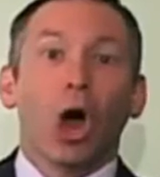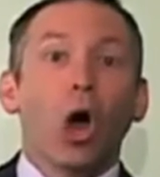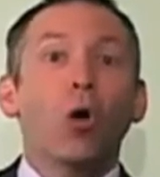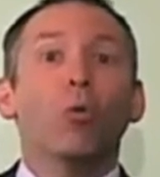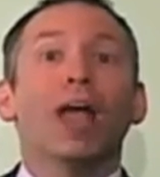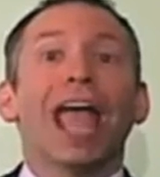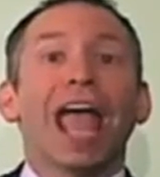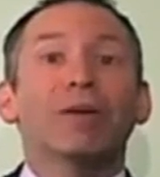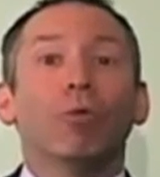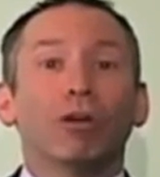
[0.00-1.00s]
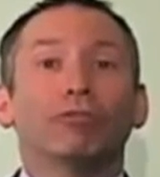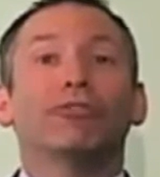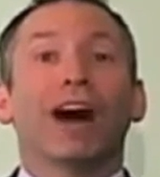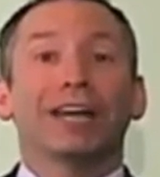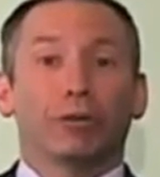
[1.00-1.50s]
Oh, and one
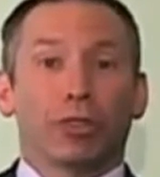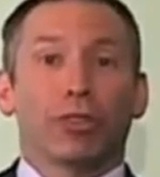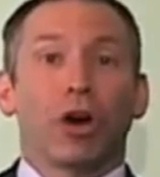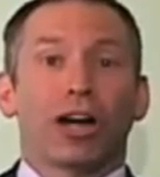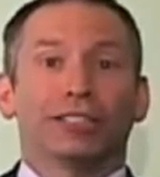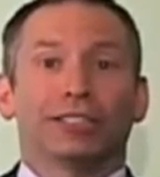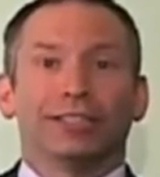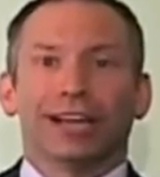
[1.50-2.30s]
final thought.